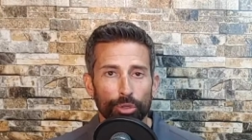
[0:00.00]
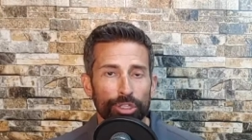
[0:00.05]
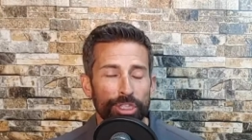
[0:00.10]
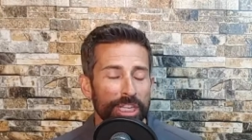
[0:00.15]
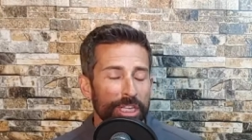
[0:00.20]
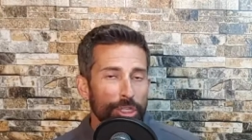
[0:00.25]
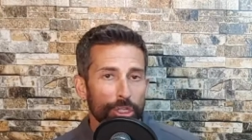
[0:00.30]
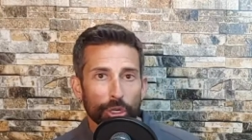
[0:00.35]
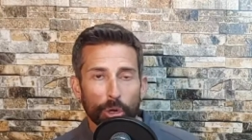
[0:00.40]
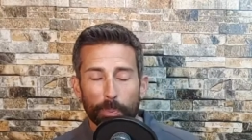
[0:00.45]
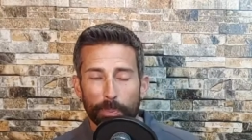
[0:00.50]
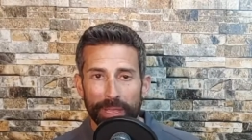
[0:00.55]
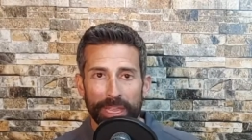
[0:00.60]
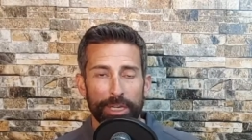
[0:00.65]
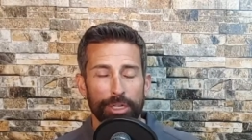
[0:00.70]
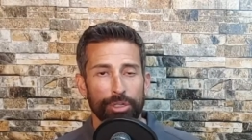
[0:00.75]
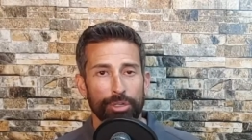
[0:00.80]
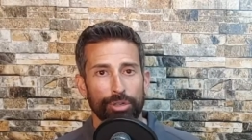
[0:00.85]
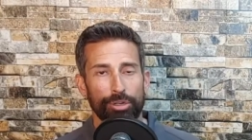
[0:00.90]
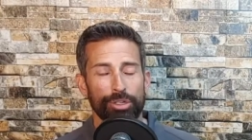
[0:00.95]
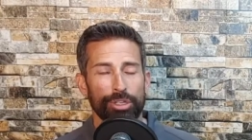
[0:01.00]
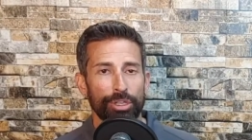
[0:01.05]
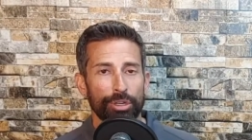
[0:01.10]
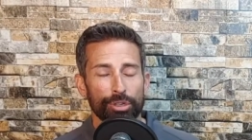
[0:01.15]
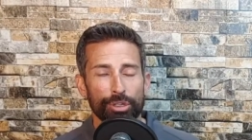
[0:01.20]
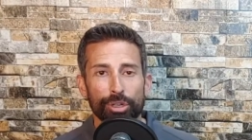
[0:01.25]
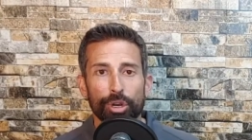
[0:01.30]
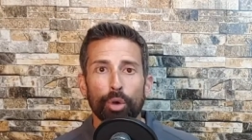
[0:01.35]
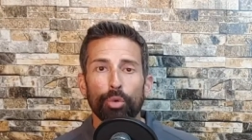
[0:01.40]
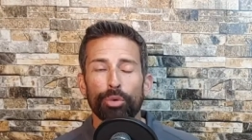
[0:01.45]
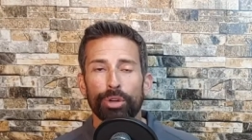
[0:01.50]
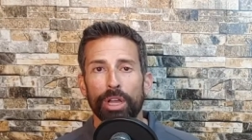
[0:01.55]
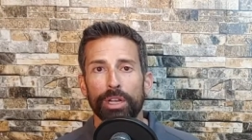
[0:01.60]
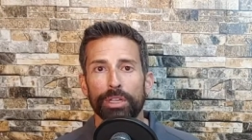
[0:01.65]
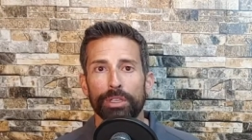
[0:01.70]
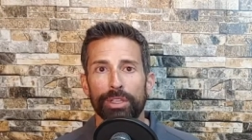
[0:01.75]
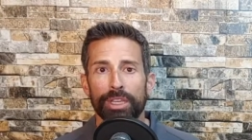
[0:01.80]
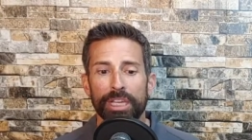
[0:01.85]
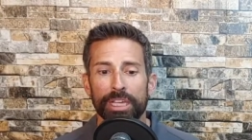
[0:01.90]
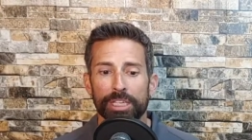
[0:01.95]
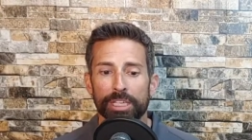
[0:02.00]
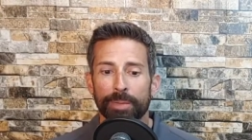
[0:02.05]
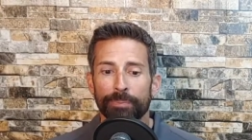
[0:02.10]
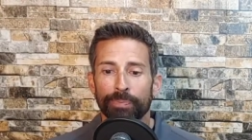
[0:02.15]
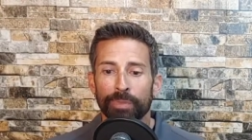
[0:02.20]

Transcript: digital pictures, there's no none of this.